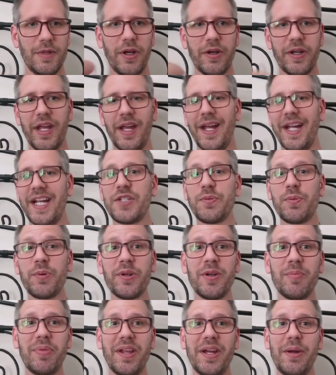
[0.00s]
Okay, I guess
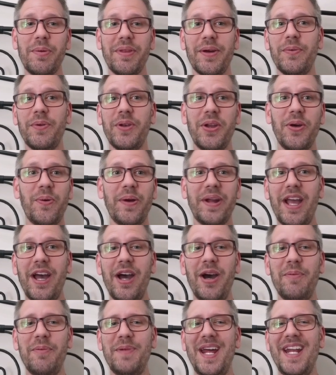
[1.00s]
we're gonna play without knowing
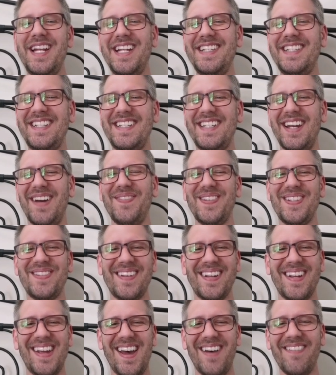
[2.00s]
how many
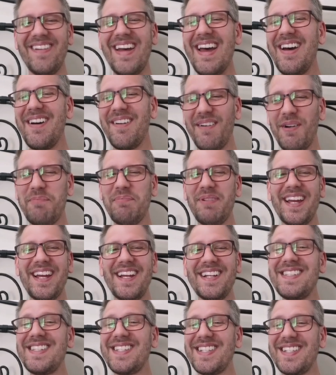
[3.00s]
gems we have. We'll
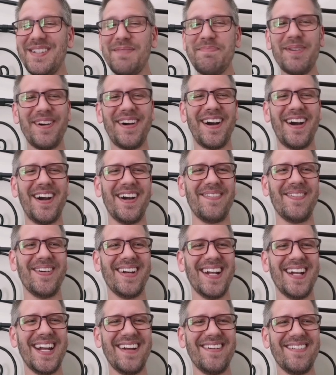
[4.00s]
play in super hard
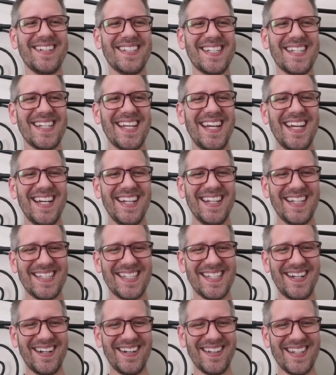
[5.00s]
mode. Anyways,
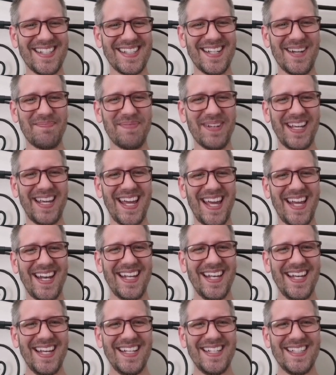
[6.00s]
let's start this up
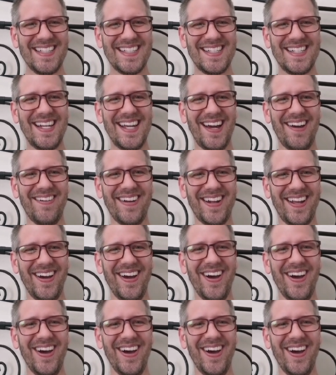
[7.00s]
again, see how it